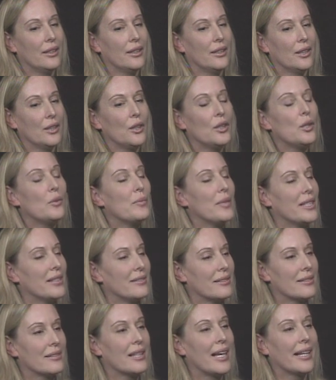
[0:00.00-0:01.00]

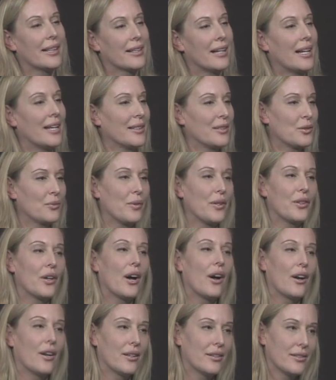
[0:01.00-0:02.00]
humans like us with
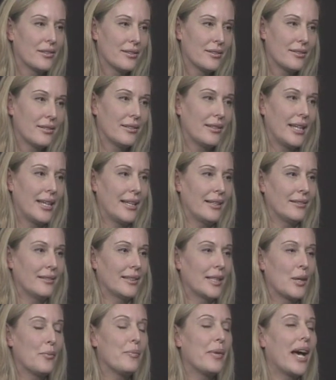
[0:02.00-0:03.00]
hearts and
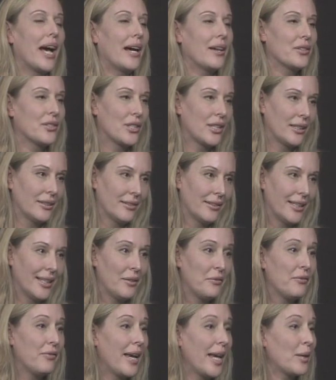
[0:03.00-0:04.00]
compassion
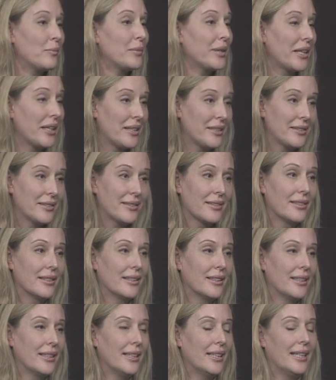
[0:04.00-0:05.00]
and families.
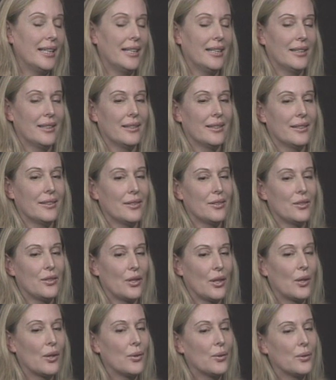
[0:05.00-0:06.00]

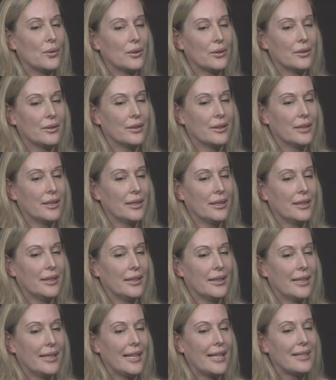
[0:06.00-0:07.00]
So
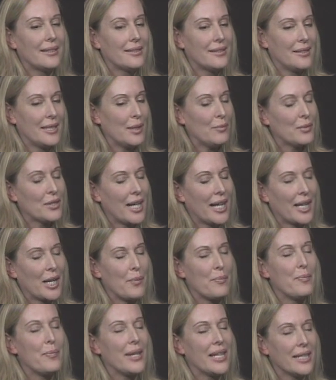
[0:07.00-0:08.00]
it seems like a
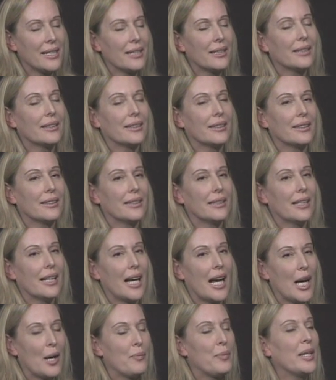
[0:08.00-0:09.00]
big
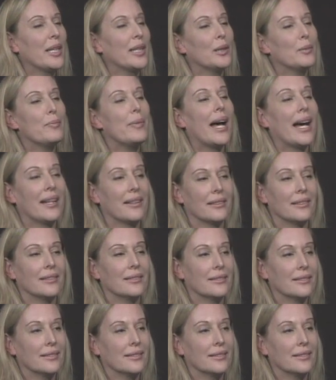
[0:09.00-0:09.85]
uphill battle